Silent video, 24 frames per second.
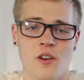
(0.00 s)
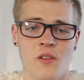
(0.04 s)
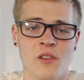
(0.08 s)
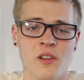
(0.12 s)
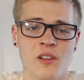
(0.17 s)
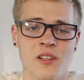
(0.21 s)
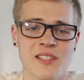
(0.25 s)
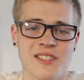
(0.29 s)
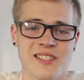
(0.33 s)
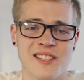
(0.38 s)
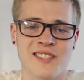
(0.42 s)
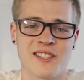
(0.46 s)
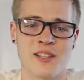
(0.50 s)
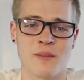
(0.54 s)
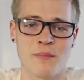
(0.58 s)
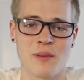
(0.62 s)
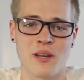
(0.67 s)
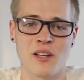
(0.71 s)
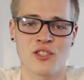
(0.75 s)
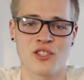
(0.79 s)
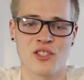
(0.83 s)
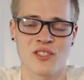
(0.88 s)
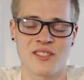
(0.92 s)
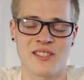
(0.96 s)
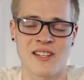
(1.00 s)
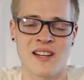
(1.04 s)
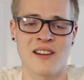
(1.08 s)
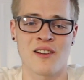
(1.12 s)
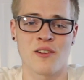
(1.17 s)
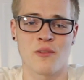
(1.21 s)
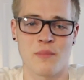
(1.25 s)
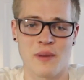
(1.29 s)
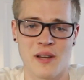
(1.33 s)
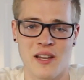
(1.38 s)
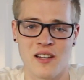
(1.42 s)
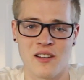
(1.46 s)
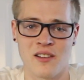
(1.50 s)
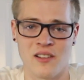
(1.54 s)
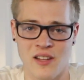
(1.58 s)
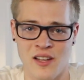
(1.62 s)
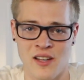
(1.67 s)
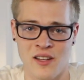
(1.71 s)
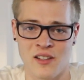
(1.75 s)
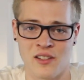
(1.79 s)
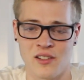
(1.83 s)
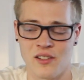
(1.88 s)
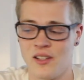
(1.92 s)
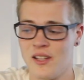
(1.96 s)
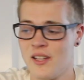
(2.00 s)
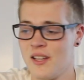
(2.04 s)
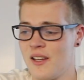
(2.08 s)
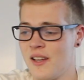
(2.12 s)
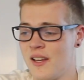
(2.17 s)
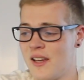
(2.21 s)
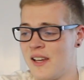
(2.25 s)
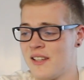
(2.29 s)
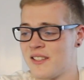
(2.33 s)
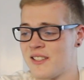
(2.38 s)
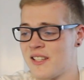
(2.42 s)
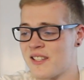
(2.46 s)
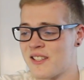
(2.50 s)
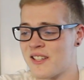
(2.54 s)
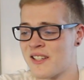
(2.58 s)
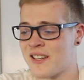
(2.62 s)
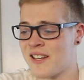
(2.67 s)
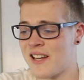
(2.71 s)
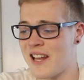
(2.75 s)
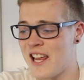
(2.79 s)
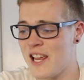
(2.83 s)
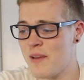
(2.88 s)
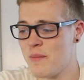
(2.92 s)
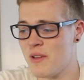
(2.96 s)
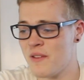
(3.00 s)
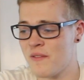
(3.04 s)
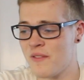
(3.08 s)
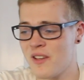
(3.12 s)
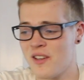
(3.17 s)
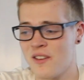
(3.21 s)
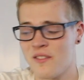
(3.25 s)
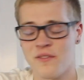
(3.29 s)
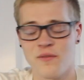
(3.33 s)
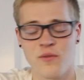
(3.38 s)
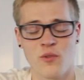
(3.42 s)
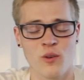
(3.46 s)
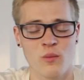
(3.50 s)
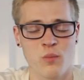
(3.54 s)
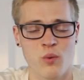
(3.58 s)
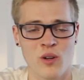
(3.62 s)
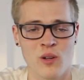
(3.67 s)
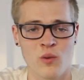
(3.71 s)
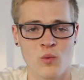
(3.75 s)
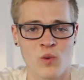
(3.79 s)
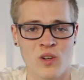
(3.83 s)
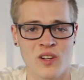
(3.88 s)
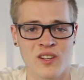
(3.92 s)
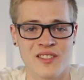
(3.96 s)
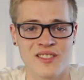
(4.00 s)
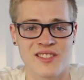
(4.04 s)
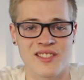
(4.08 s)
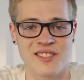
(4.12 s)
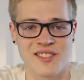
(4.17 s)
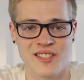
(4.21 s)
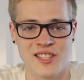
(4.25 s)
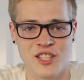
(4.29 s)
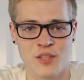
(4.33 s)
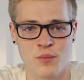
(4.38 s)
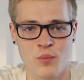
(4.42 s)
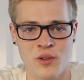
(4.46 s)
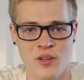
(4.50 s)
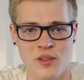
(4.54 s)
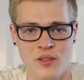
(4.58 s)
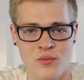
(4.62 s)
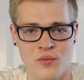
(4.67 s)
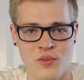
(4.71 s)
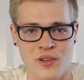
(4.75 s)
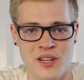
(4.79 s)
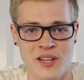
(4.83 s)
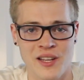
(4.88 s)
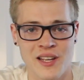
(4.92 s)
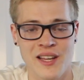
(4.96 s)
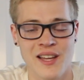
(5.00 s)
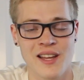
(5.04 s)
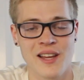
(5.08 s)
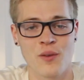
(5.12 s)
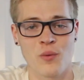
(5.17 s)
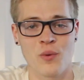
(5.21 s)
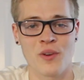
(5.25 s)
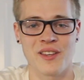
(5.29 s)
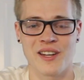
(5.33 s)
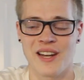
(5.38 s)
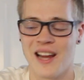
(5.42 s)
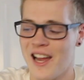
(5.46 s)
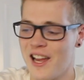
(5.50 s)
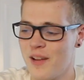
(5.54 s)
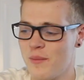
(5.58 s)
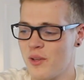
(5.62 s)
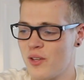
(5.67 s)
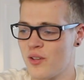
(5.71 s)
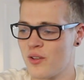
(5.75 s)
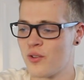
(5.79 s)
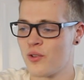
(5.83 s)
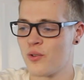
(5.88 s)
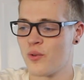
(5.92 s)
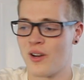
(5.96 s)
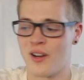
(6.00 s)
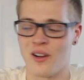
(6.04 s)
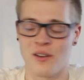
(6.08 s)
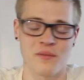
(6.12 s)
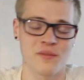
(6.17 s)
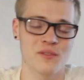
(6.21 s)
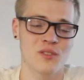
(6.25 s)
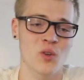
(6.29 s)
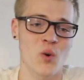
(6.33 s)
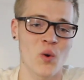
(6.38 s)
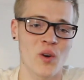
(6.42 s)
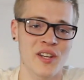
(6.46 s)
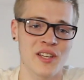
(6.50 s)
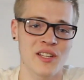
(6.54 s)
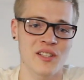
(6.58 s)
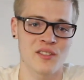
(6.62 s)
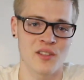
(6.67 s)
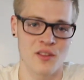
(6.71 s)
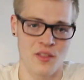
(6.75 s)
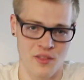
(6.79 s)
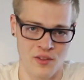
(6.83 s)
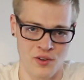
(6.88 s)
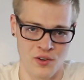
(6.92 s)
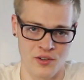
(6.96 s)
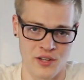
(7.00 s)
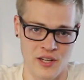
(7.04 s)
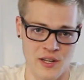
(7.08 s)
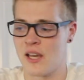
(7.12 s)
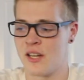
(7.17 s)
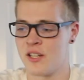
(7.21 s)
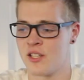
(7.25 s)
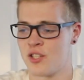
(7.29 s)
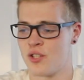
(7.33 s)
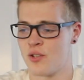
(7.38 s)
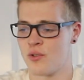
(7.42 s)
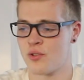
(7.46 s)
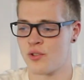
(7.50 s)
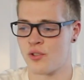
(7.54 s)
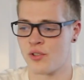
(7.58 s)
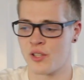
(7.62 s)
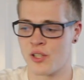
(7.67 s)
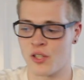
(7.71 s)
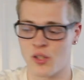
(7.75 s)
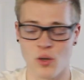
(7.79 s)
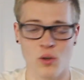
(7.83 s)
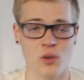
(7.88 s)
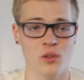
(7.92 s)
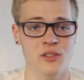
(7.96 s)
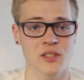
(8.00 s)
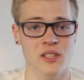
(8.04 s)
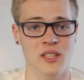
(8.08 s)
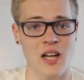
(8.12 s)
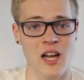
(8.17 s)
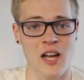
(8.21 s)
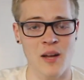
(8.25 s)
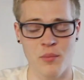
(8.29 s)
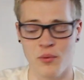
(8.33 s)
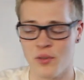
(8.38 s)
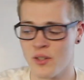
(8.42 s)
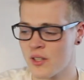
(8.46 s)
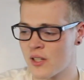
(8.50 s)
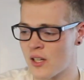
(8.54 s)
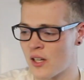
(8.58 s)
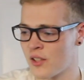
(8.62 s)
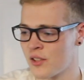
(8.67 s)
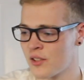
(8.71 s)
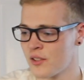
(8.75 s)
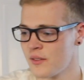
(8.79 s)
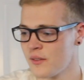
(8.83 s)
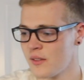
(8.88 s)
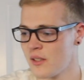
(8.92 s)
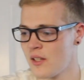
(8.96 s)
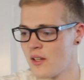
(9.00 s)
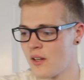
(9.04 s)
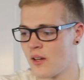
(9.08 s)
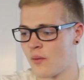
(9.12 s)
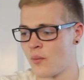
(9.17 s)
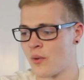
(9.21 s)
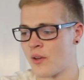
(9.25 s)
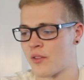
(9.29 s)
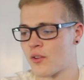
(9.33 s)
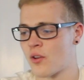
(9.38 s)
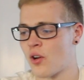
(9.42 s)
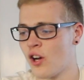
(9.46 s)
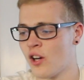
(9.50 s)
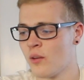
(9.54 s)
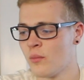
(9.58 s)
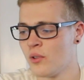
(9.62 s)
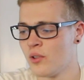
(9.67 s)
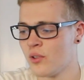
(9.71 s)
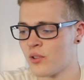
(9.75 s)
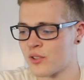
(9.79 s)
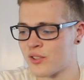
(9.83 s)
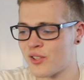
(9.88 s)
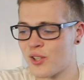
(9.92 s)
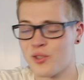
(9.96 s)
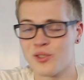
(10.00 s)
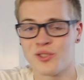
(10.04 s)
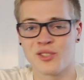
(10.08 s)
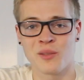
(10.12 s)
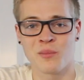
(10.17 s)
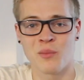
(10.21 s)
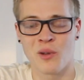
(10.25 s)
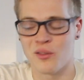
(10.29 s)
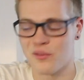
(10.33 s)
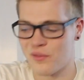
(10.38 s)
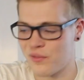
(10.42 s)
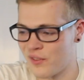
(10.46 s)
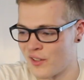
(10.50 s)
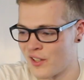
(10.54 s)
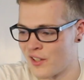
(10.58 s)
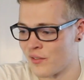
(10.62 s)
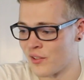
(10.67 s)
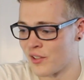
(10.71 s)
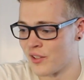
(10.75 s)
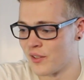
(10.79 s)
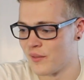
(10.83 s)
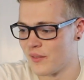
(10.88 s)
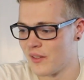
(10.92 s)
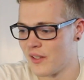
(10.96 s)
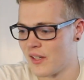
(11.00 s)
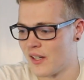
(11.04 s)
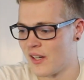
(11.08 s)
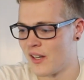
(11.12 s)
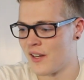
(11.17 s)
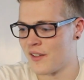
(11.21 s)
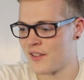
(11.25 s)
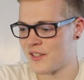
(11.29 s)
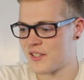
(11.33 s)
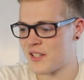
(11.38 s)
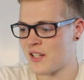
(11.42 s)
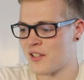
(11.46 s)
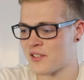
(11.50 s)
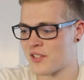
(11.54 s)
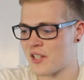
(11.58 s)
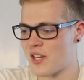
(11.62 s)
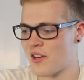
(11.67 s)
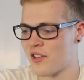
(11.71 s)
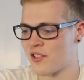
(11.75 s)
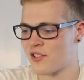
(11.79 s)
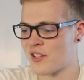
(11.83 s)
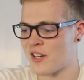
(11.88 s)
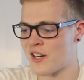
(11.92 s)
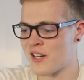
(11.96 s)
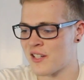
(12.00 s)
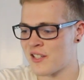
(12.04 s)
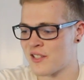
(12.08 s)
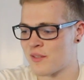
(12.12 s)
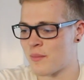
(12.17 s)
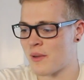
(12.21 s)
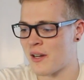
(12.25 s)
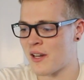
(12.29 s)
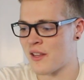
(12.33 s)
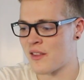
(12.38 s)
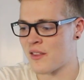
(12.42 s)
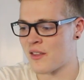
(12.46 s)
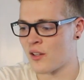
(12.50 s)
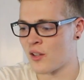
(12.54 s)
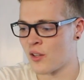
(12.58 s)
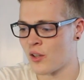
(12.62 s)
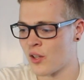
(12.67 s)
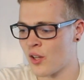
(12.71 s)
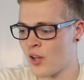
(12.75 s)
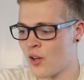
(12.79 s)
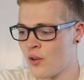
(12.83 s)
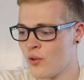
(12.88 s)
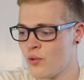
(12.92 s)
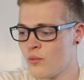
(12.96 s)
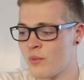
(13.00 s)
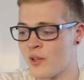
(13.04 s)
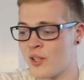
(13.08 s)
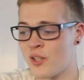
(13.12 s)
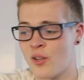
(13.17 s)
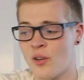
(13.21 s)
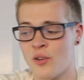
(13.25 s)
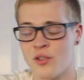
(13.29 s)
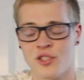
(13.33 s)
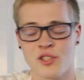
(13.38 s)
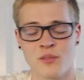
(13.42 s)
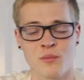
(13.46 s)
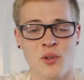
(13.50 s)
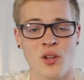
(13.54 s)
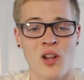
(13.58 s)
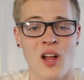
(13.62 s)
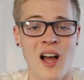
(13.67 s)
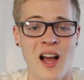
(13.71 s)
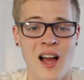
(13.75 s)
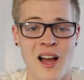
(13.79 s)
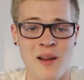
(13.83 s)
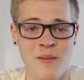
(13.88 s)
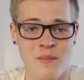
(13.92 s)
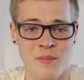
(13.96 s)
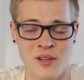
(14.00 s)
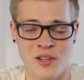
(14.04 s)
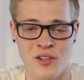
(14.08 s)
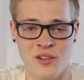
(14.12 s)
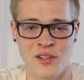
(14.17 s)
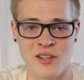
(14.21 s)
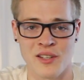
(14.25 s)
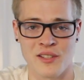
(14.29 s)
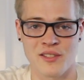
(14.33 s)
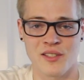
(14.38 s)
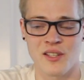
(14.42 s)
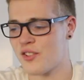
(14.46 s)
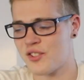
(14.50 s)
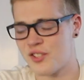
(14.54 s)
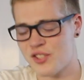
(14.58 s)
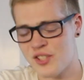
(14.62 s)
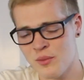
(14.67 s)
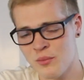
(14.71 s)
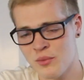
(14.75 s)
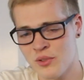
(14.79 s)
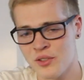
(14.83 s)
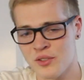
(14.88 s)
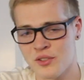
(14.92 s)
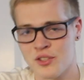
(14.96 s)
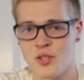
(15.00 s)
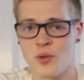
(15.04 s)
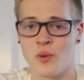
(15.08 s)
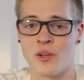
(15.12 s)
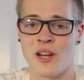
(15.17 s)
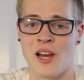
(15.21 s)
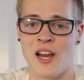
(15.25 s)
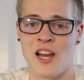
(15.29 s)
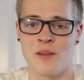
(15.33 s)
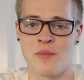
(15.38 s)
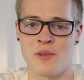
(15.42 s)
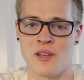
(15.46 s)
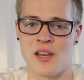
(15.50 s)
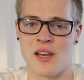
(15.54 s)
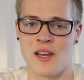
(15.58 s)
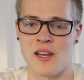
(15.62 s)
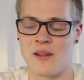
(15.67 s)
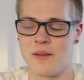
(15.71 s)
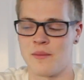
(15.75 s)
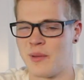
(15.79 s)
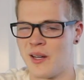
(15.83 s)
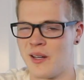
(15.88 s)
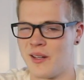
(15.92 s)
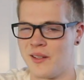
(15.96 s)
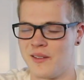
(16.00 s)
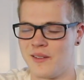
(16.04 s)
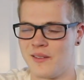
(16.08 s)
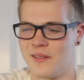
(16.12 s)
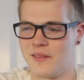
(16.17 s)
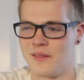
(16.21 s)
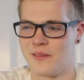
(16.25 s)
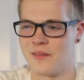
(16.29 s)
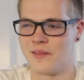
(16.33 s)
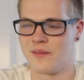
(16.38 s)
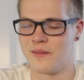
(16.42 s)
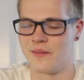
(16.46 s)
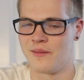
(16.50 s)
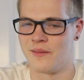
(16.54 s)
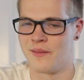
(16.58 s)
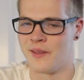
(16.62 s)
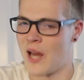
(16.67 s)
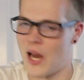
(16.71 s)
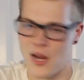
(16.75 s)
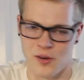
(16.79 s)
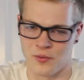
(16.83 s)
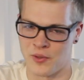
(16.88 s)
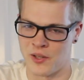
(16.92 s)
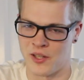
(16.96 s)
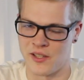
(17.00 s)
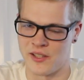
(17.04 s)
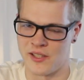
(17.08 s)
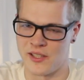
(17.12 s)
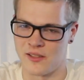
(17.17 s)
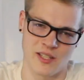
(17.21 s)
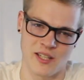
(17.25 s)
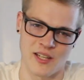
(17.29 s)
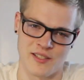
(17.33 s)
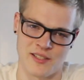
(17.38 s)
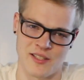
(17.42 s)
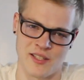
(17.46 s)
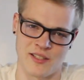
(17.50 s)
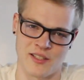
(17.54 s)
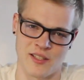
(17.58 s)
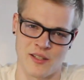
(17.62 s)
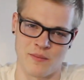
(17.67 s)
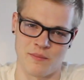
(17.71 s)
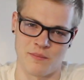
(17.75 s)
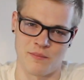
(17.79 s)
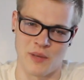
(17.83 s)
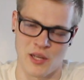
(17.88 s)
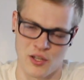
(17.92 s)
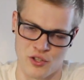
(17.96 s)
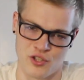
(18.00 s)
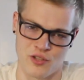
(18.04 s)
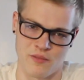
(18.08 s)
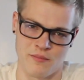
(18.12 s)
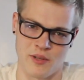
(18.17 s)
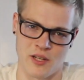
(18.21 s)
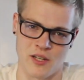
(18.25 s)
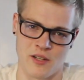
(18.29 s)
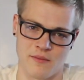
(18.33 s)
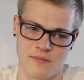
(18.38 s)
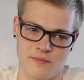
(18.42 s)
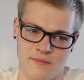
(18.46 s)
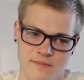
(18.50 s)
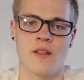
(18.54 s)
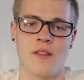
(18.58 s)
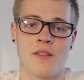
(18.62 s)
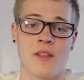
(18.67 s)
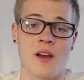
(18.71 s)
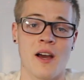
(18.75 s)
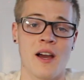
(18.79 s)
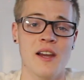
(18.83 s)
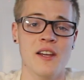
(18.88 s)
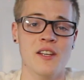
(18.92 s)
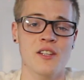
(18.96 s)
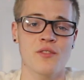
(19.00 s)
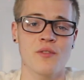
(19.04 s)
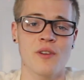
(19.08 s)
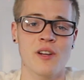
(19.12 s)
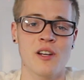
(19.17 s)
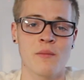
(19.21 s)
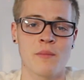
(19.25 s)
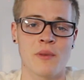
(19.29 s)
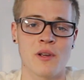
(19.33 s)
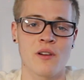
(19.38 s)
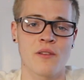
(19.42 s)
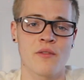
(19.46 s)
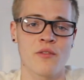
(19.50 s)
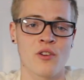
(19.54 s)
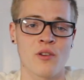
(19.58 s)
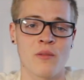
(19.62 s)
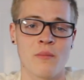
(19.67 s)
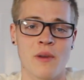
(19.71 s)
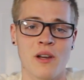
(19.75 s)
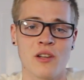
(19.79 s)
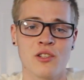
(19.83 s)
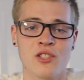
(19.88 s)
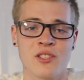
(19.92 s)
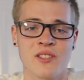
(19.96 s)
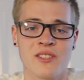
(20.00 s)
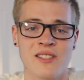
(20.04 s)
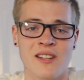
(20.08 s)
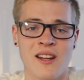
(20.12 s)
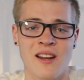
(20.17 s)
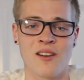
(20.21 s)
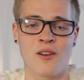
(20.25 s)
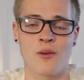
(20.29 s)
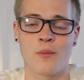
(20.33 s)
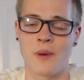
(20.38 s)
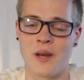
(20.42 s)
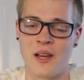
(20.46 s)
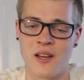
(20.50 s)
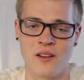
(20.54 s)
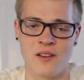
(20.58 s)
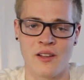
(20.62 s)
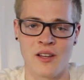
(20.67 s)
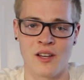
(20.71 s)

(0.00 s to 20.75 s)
on the list is the Belgian style Pale Ale. It sits at an ABV of 4.1 to 6.3 with an IBU of 20 to 30. It is usually gold to copper in color with caramel or toasted malt flavor. The style is characterized by the low but noticeable hop bitterness similar to an IBA, but not really, because it's a Belgian beer. The highest rated beer for a Belgian style Pale